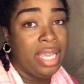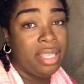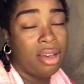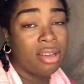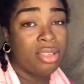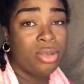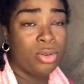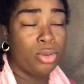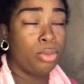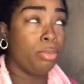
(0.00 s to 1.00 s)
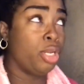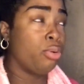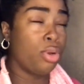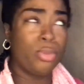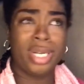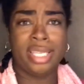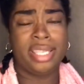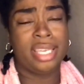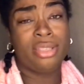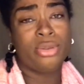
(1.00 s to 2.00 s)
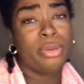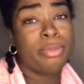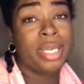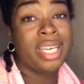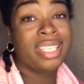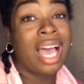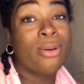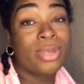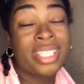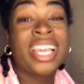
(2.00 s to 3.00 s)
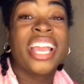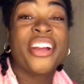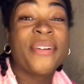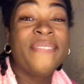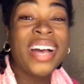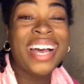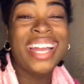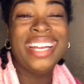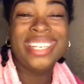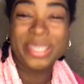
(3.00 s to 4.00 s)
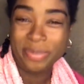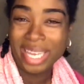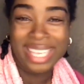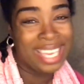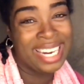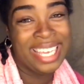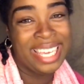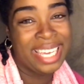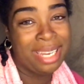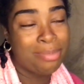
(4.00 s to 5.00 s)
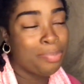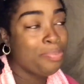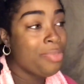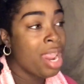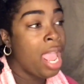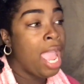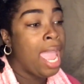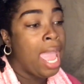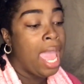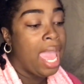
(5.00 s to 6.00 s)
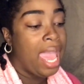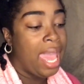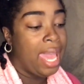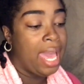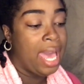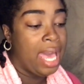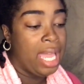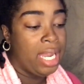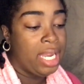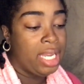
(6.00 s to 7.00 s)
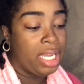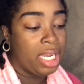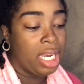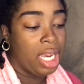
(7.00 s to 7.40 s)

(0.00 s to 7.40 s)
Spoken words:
he talks to him. Don't know what he said to him because I was terrified yet again. And